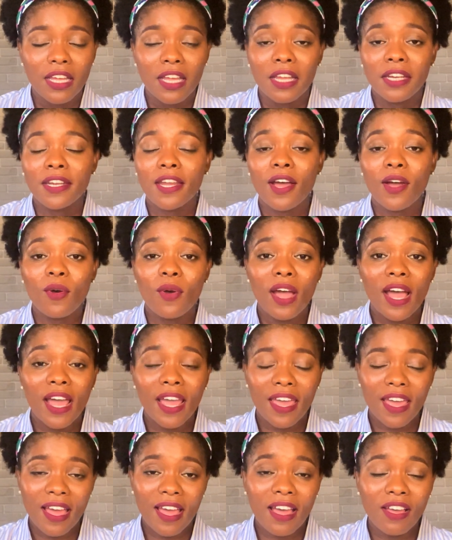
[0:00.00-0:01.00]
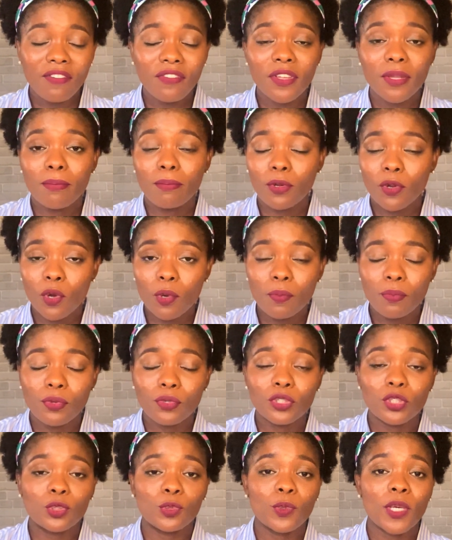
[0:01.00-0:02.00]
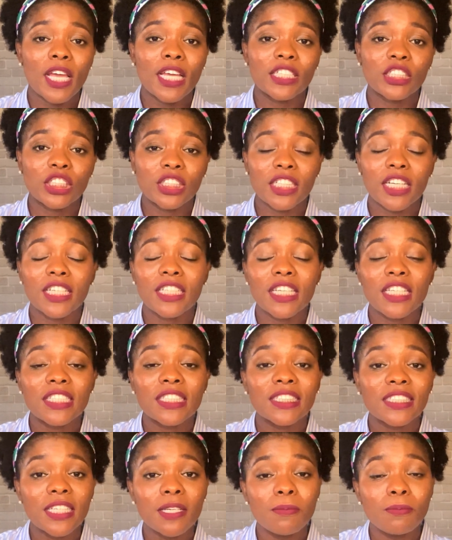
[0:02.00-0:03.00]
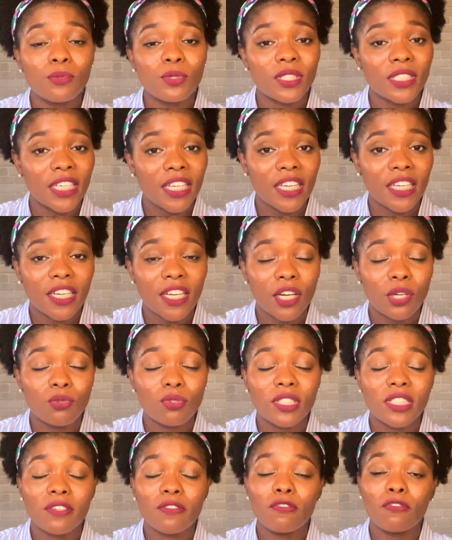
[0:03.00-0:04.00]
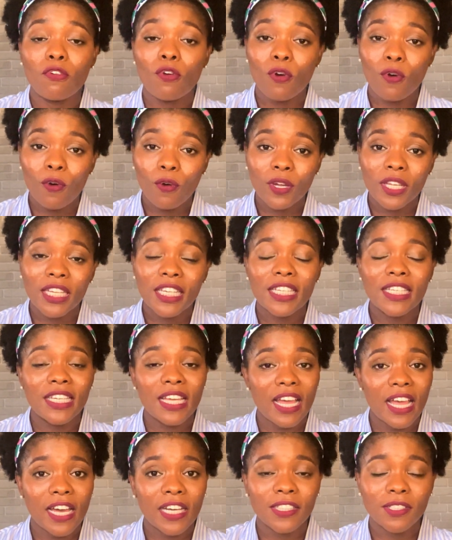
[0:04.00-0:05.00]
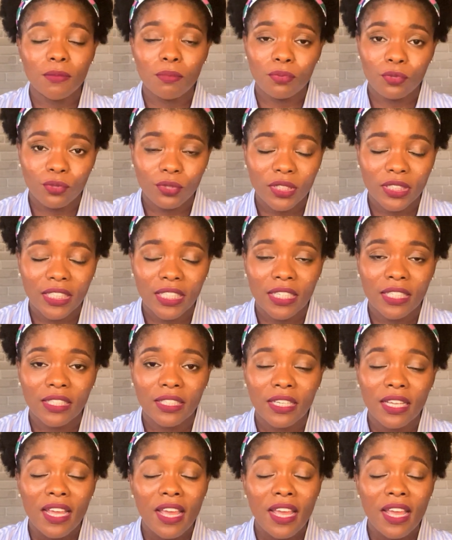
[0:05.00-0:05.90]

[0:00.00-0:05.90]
Now, I have a blog post where I shared a simple skincare routine for oily, acne-prone skin.